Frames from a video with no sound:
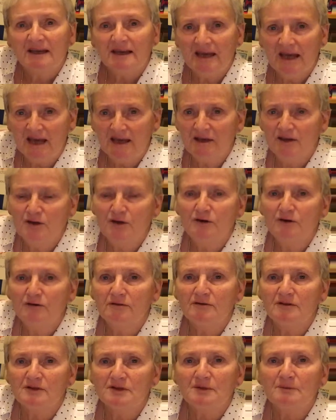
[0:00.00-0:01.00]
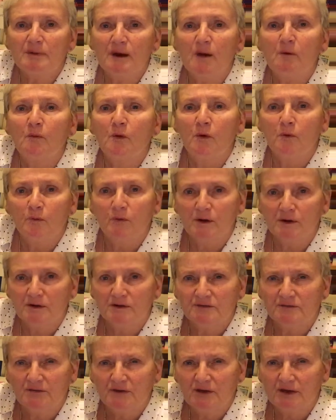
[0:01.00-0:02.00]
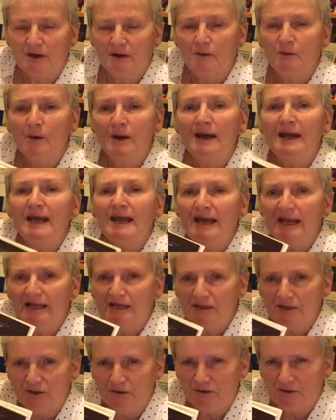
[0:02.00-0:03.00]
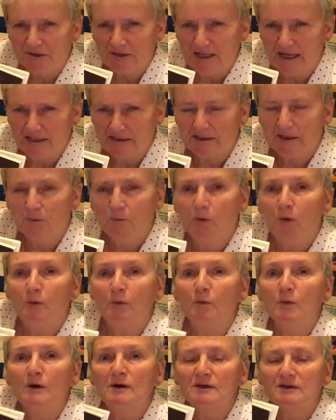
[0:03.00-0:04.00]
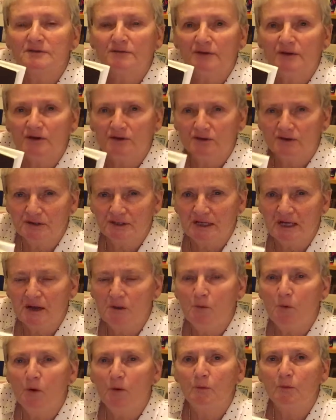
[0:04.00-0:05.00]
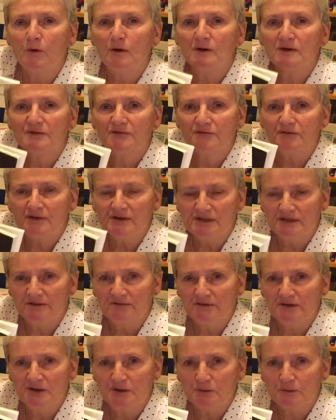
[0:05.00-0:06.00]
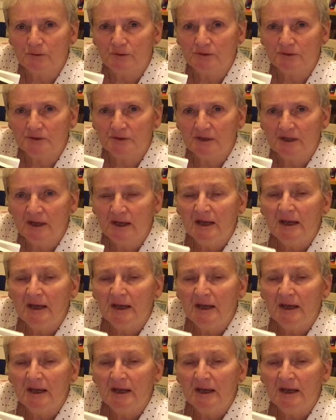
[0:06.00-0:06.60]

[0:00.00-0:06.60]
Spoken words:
Get curious about what works for you in your setting, what works for your team, what works for individuals.